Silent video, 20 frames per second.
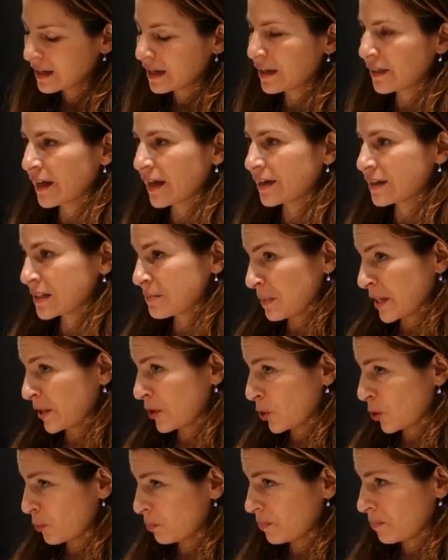And that is my
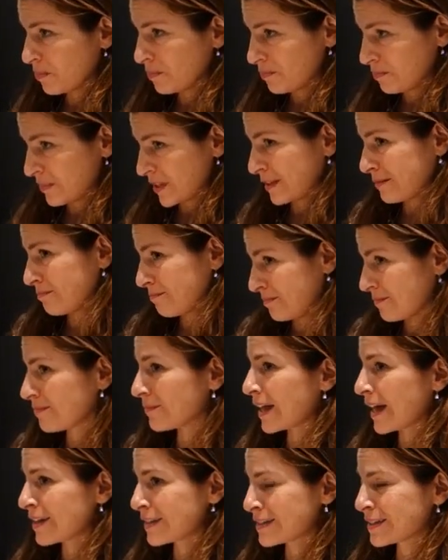hope, that
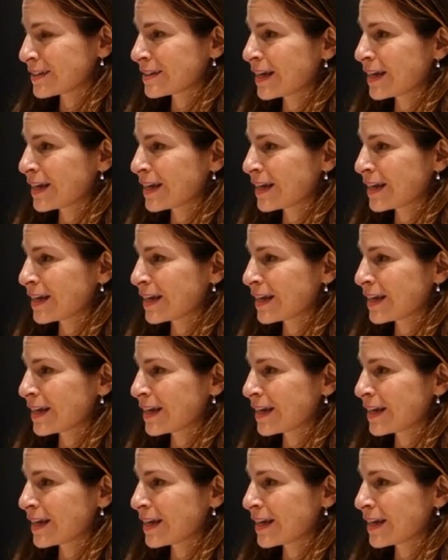that is